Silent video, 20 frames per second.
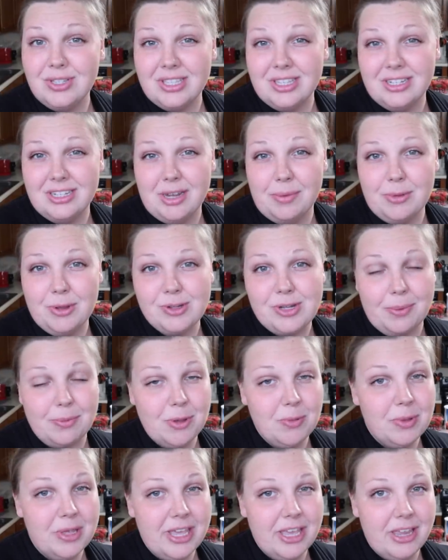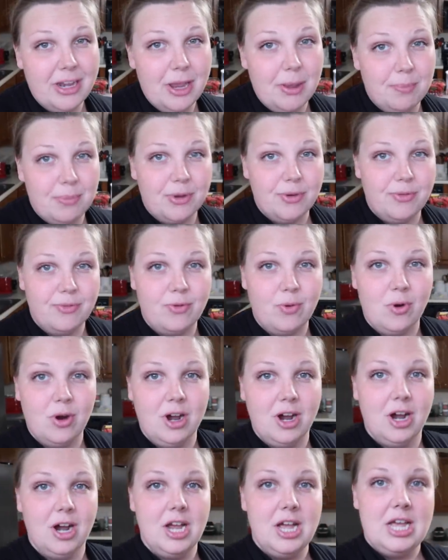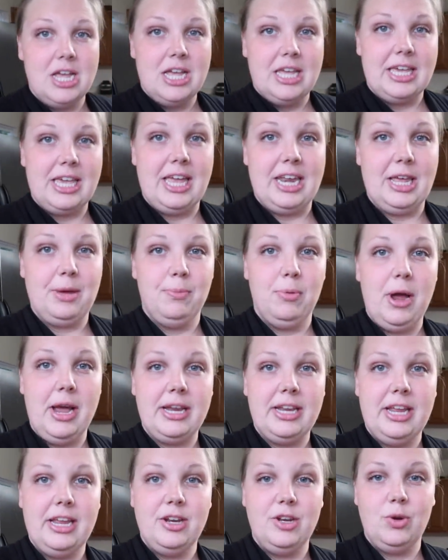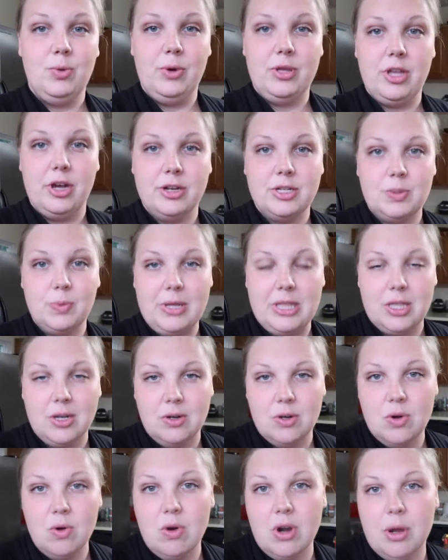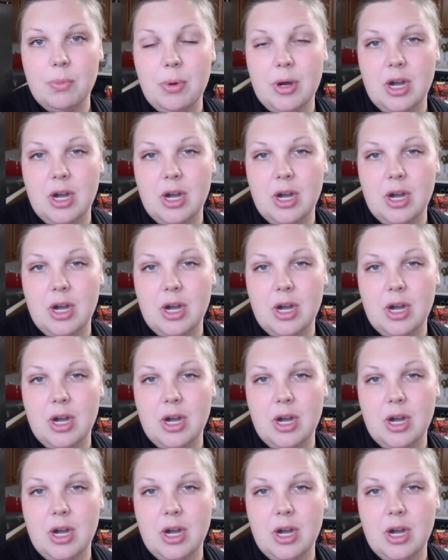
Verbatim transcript: using the WW plan before getting pregnant with our sweet little Nora